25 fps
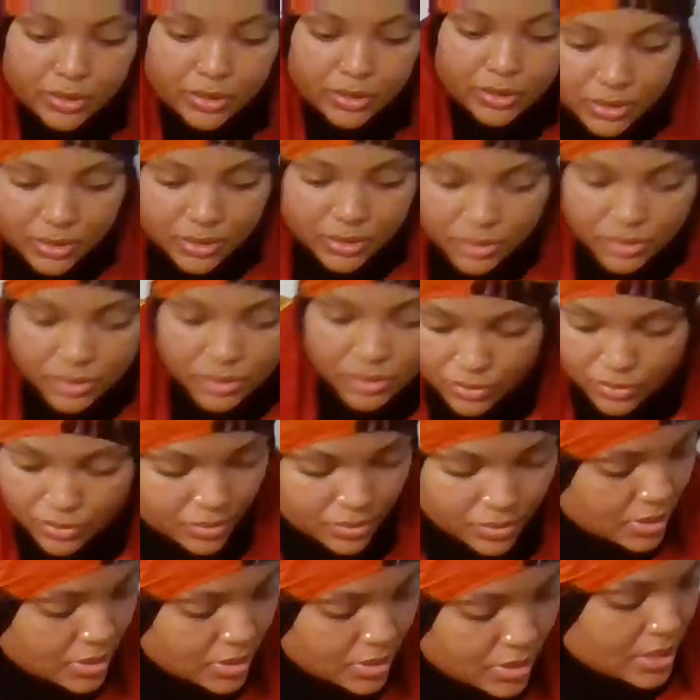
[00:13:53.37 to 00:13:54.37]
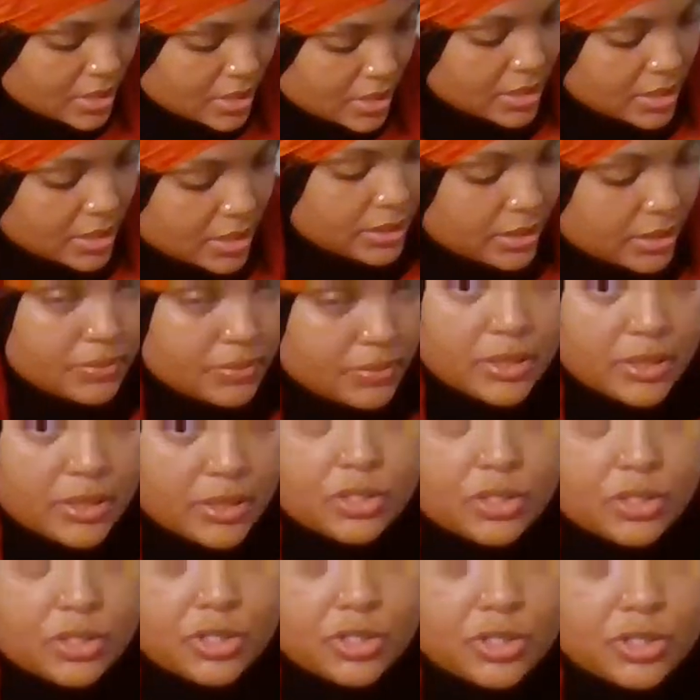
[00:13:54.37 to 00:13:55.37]
to this mixture
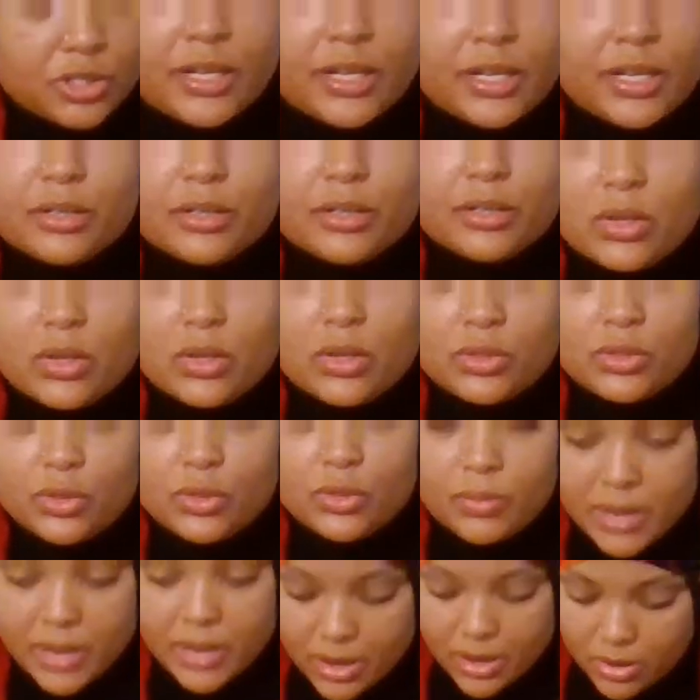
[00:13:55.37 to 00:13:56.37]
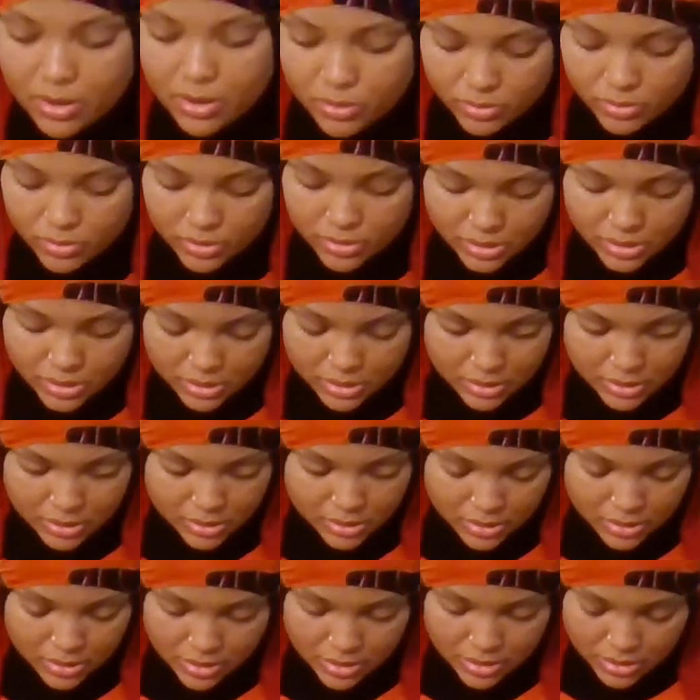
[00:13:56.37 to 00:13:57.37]
here. So I'll do about
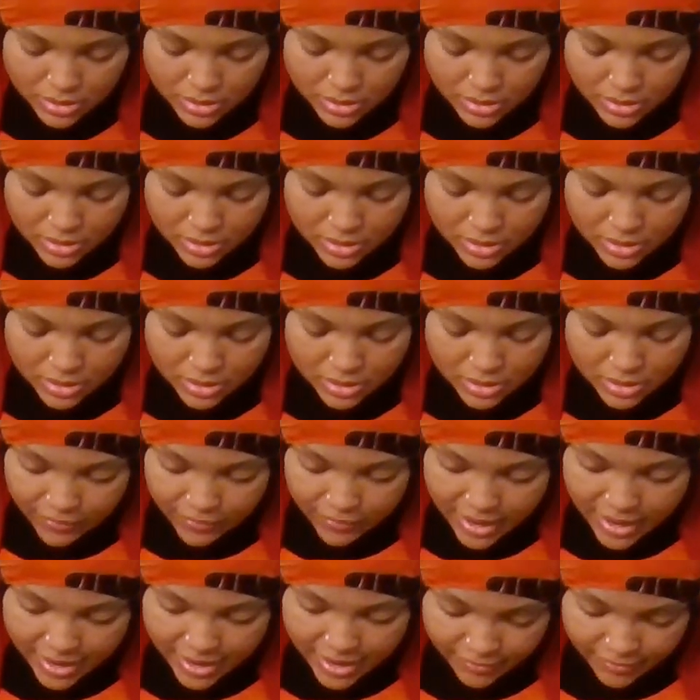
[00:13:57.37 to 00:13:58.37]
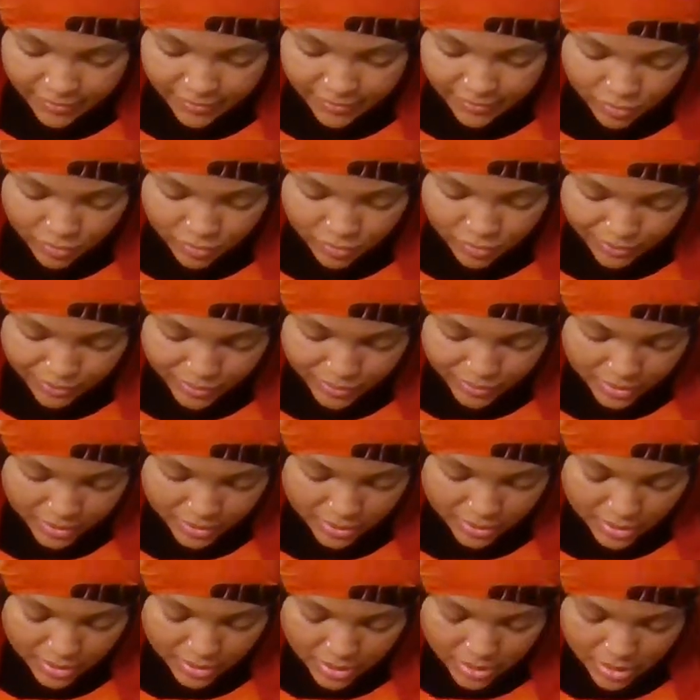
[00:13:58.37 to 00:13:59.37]
5 drops
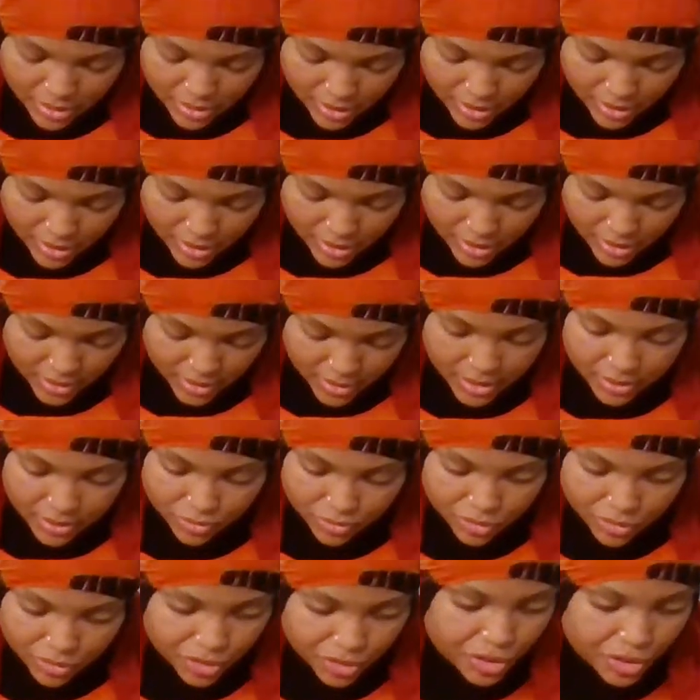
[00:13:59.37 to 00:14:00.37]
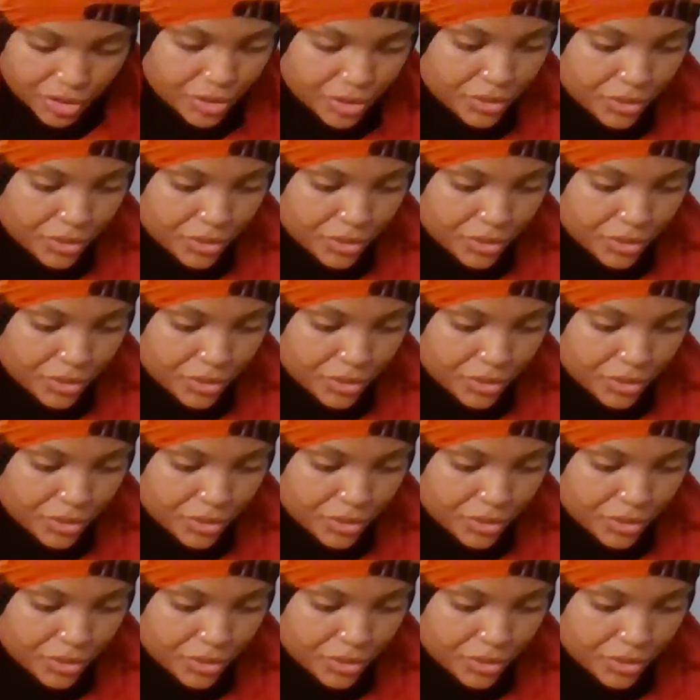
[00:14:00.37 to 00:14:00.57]
of each.